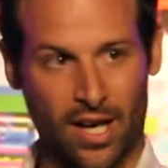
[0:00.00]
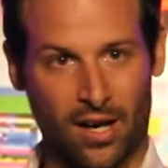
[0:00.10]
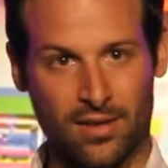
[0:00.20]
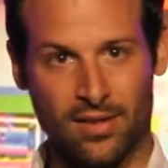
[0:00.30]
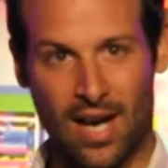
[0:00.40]

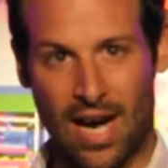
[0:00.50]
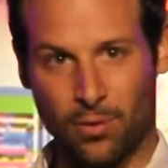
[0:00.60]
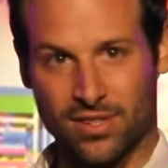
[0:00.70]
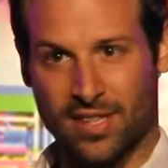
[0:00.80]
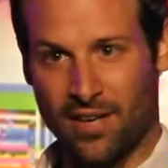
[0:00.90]
here, I
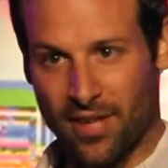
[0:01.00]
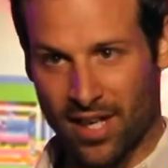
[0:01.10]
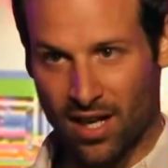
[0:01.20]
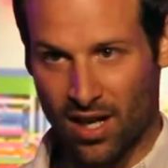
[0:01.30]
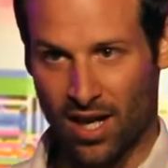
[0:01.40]
was
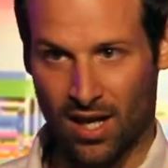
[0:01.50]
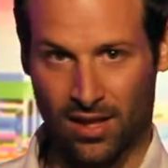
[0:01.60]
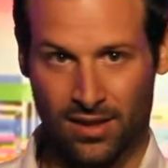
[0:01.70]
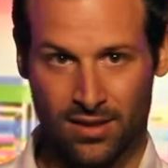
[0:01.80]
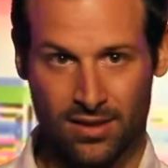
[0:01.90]
giving a
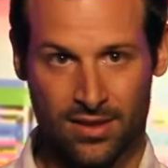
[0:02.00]
hug.